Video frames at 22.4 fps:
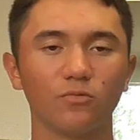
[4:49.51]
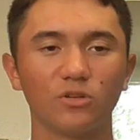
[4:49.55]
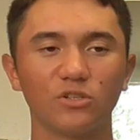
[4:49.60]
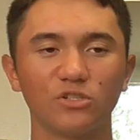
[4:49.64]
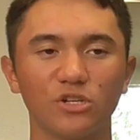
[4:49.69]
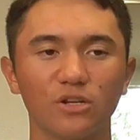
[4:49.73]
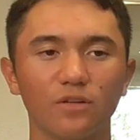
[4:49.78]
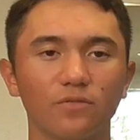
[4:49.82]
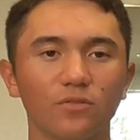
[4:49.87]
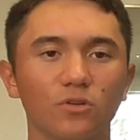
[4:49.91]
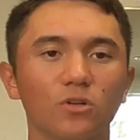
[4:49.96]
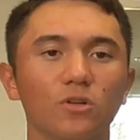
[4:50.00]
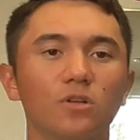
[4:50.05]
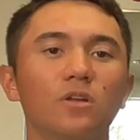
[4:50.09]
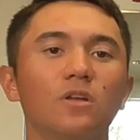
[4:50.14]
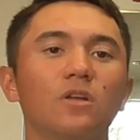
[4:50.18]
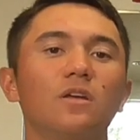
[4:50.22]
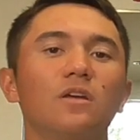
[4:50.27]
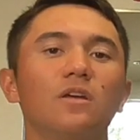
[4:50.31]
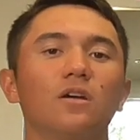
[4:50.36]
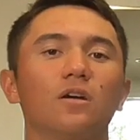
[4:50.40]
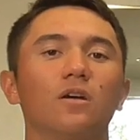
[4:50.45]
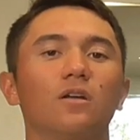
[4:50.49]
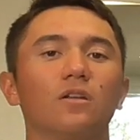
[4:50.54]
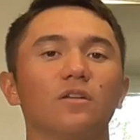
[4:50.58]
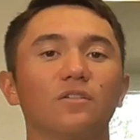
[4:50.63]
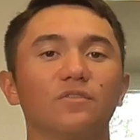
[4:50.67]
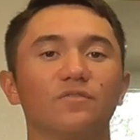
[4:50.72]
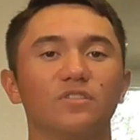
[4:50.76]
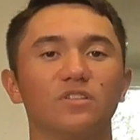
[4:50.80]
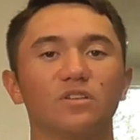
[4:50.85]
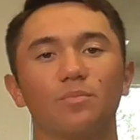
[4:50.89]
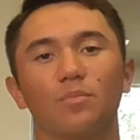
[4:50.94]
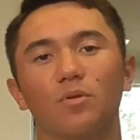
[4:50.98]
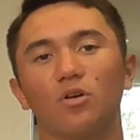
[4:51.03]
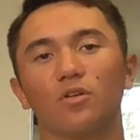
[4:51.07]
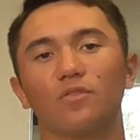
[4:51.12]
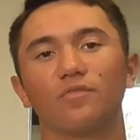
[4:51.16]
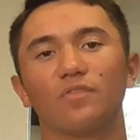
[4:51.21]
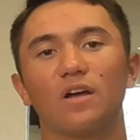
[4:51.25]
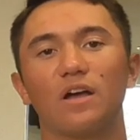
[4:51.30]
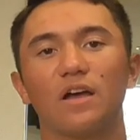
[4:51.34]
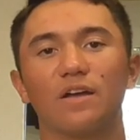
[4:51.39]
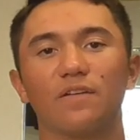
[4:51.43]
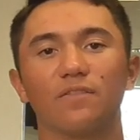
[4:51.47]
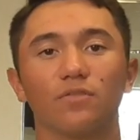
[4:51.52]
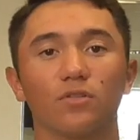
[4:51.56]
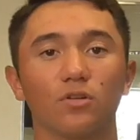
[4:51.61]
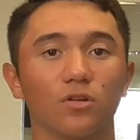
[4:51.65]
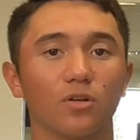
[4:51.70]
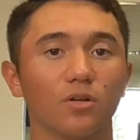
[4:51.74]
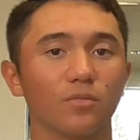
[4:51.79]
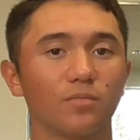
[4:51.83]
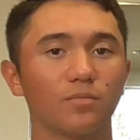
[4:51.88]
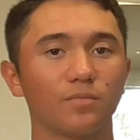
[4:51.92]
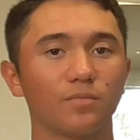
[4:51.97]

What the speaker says: whichever. It's a par five or a